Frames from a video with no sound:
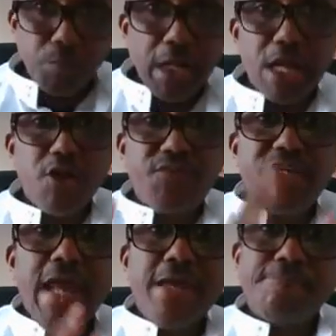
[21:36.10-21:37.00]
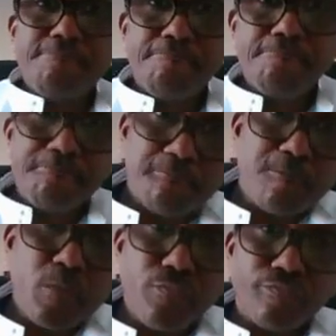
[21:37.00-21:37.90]
end of the day,
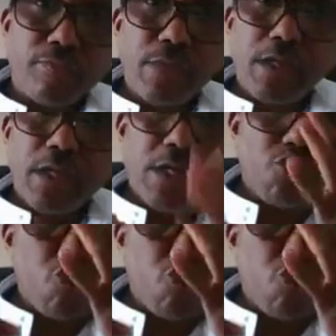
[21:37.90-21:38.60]
it's